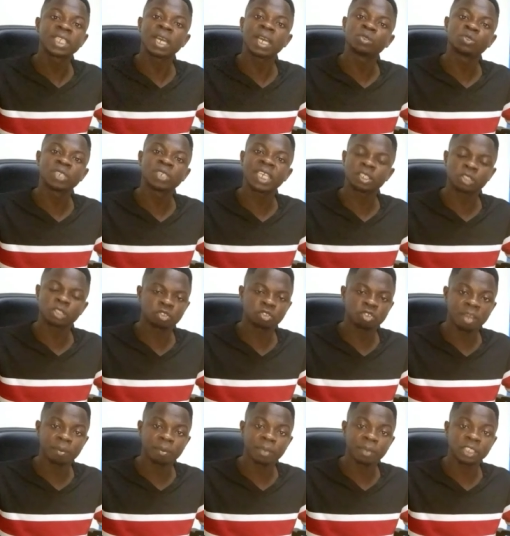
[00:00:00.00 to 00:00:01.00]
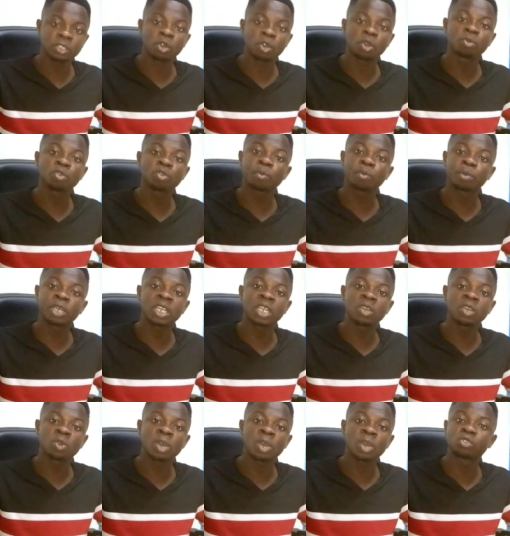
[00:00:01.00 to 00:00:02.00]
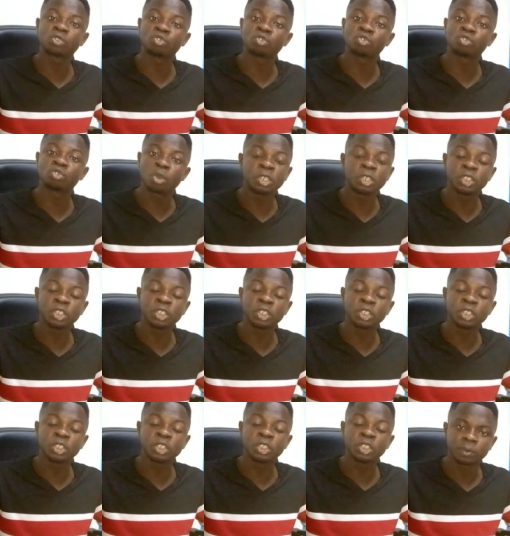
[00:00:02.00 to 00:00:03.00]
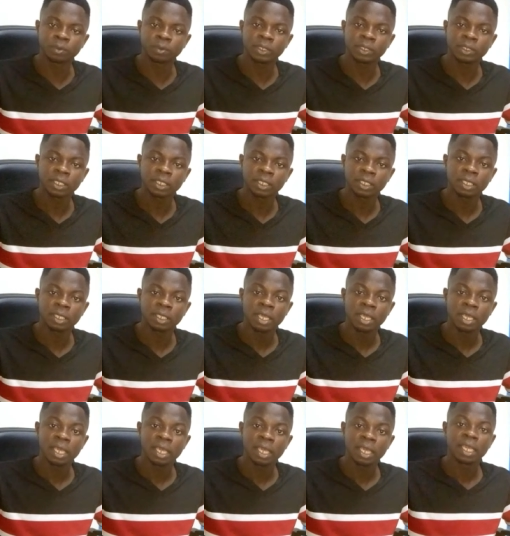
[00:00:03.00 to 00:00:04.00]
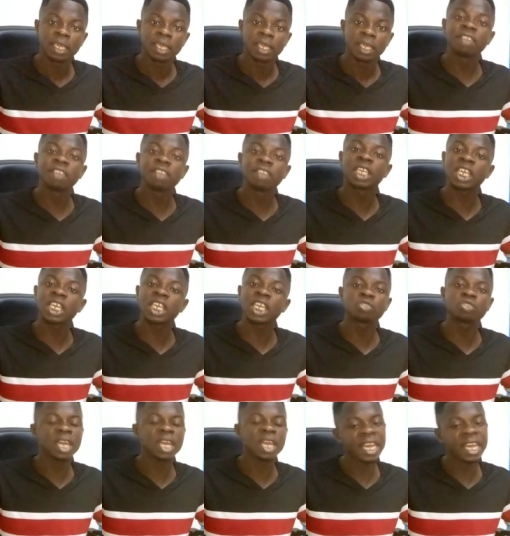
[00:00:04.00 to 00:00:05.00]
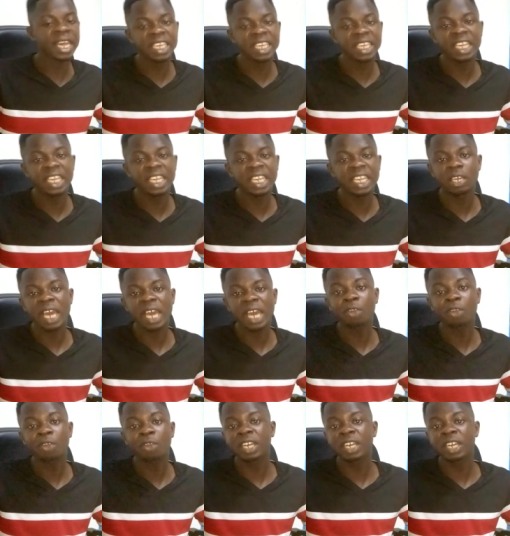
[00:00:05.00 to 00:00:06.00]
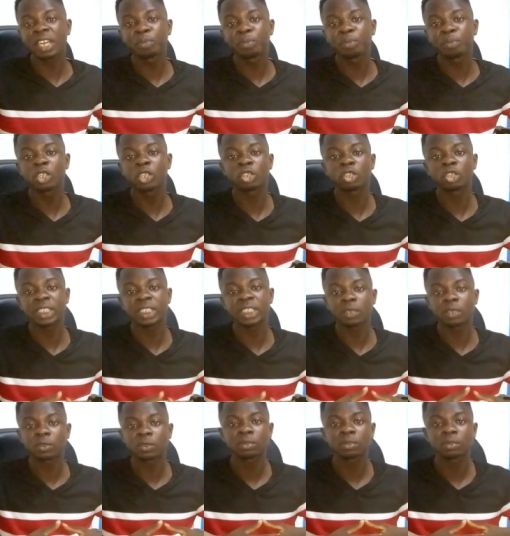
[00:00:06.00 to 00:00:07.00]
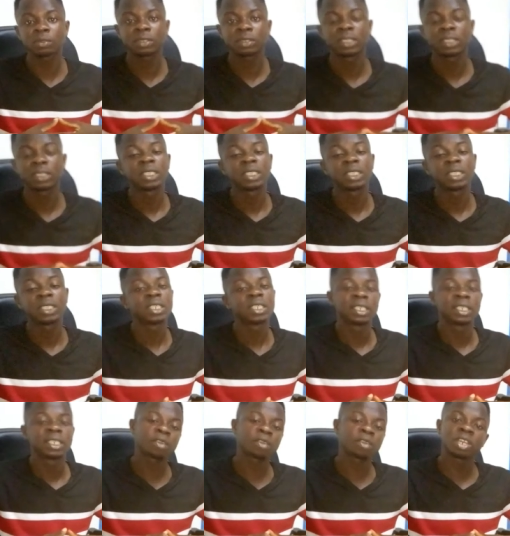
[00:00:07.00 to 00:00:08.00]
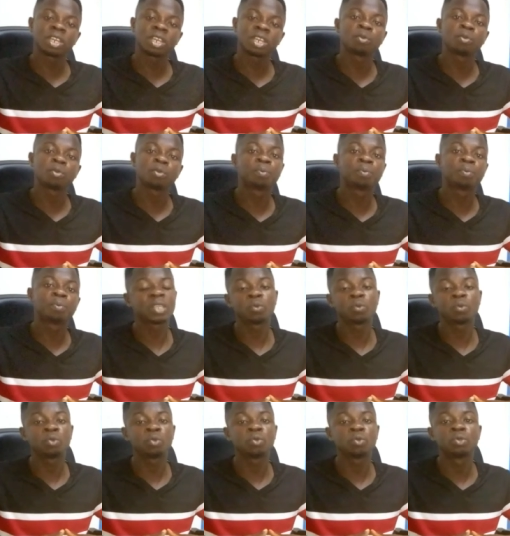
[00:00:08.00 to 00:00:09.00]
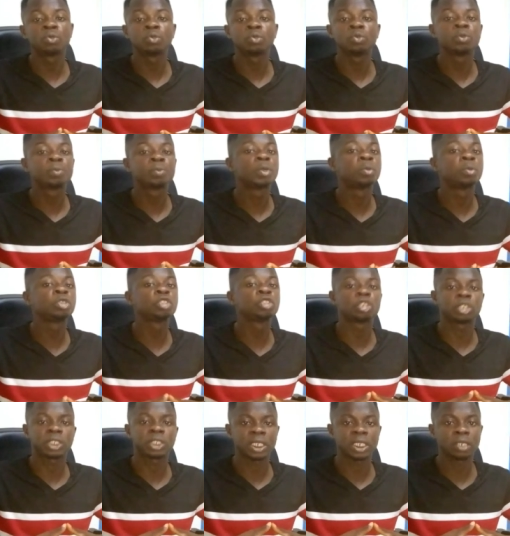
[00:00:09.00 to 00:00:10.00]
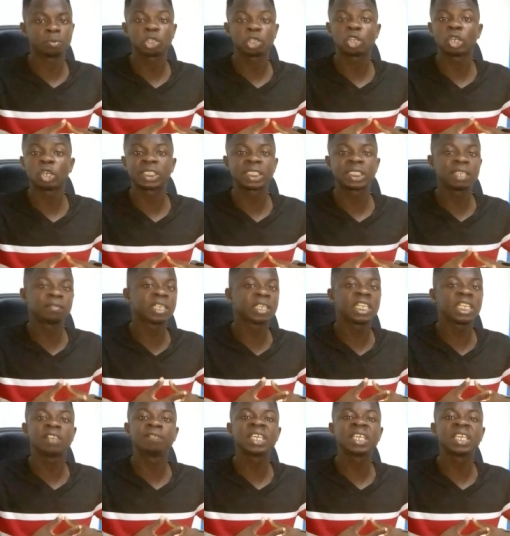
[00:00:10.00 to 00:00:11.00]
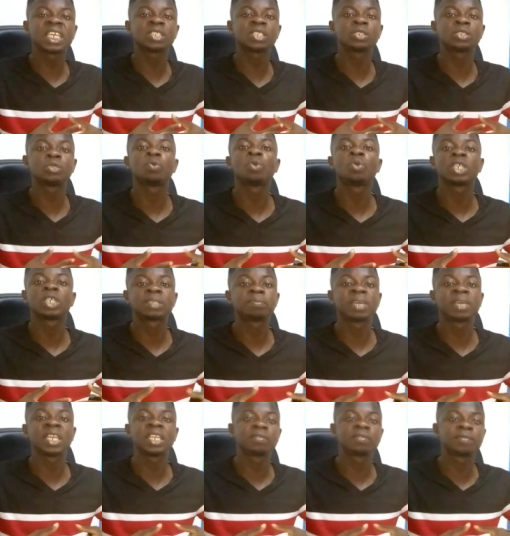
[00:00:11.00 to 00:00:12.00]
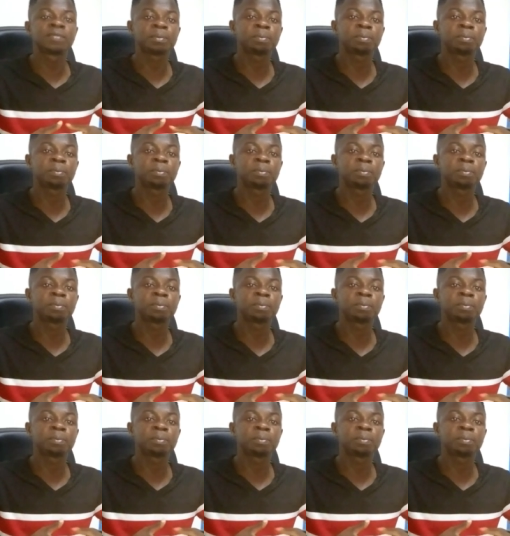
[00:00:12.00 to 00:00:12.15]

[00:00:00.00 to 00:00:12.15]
knows how to grow on YouTube. If in case you are lucky and the algorithm pick your channel, the algorithm will promote your channel. Because even if in case you watch many people's videos, like,